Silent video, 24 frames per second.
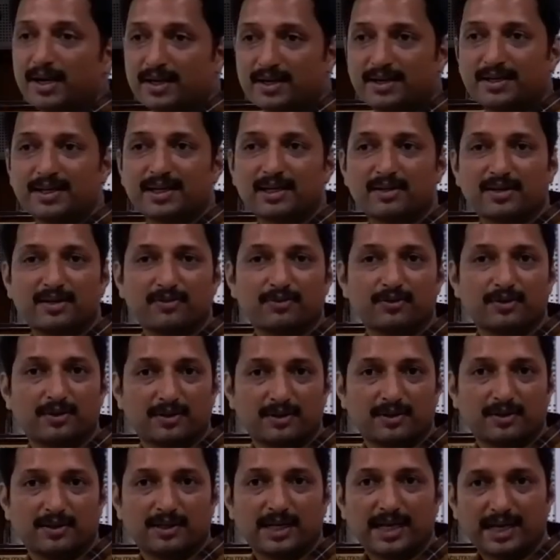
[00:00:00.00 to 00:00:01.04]
magnetic
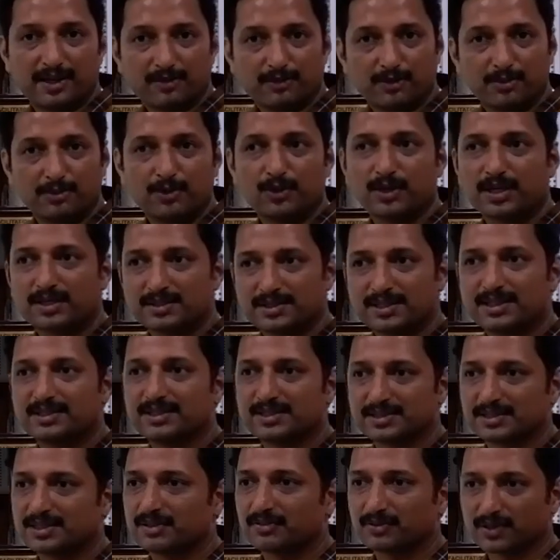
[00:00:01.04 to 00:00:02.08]
AFM you can see
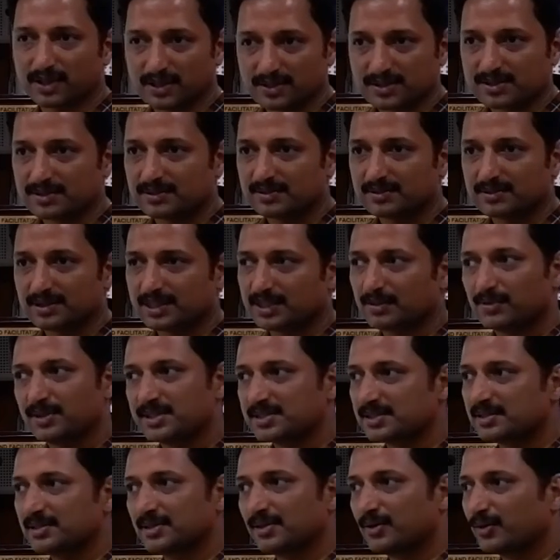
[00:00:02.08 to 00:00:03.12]
this difference.
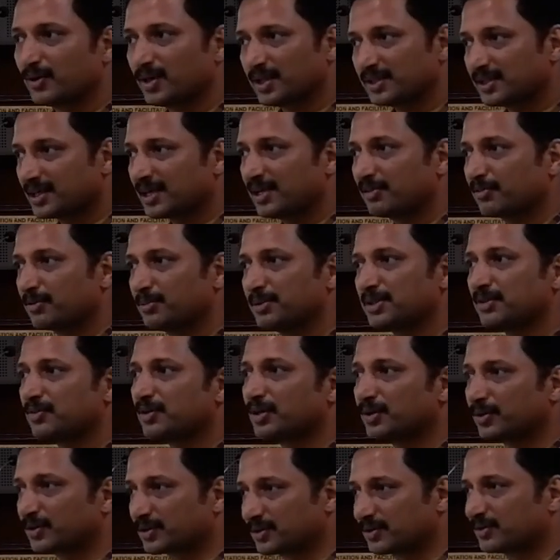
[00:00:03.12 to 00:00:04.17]
Otherwise, all other AFM it
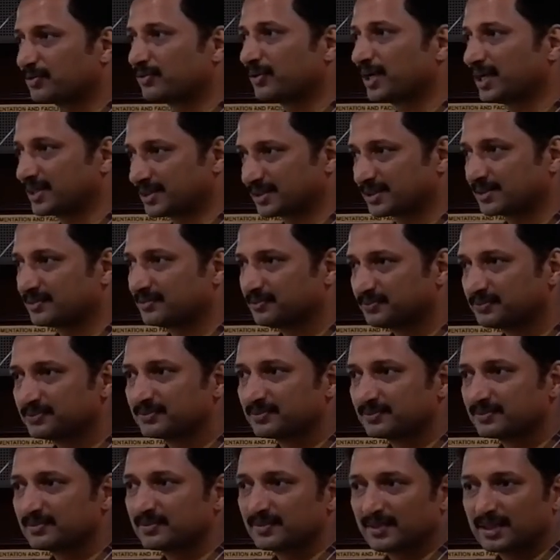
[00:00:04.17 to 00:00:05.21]
will look flat.
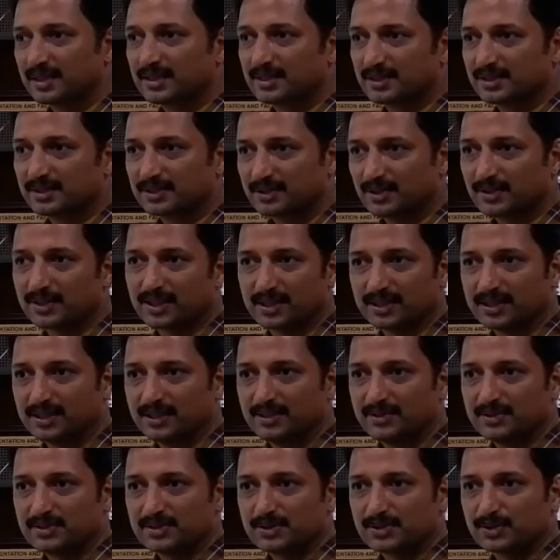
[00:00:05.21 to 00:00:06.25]
Okay,
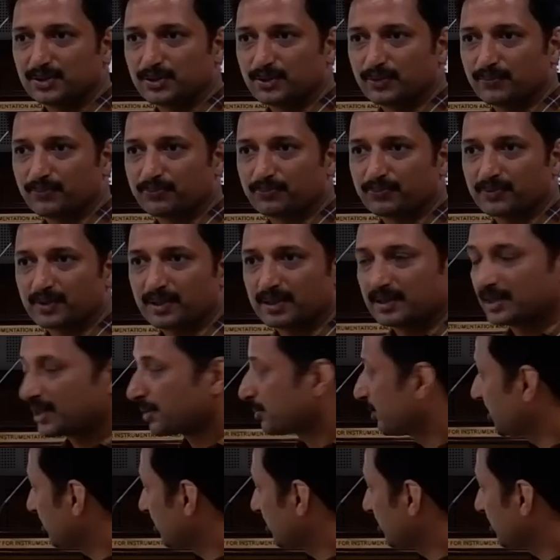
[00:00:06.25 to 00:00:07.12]
so there